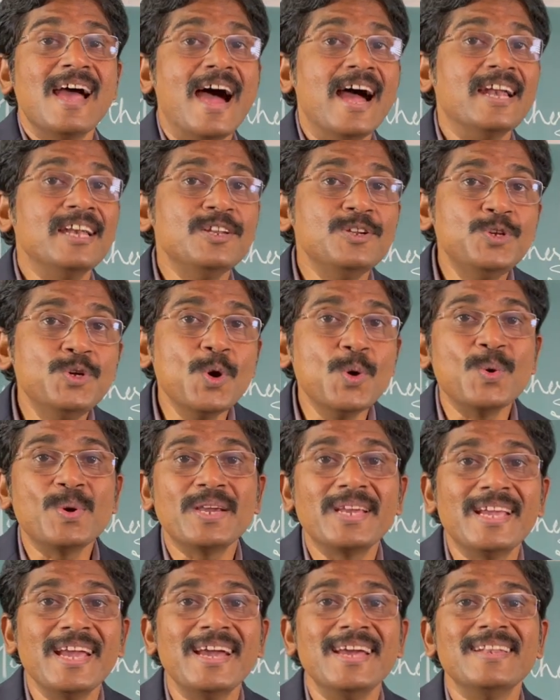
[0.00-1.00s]
and
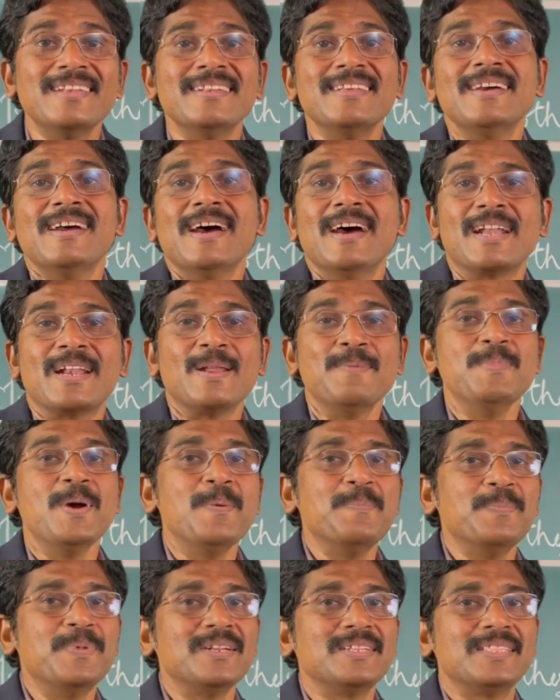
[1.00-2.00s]
you can
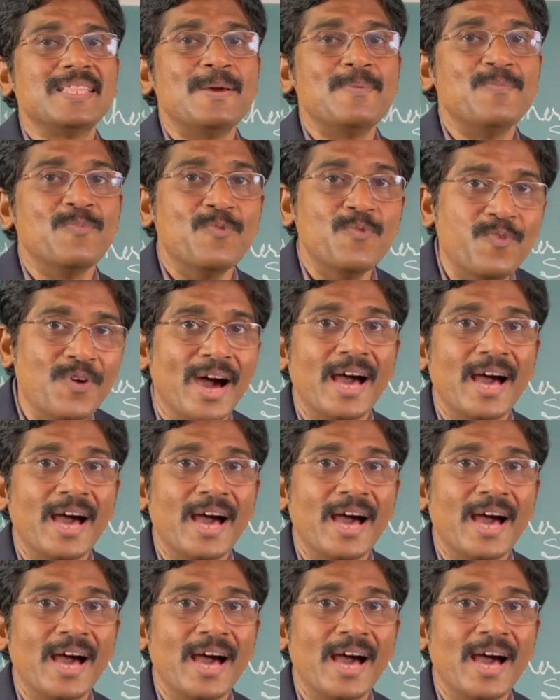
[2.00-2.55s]
remember them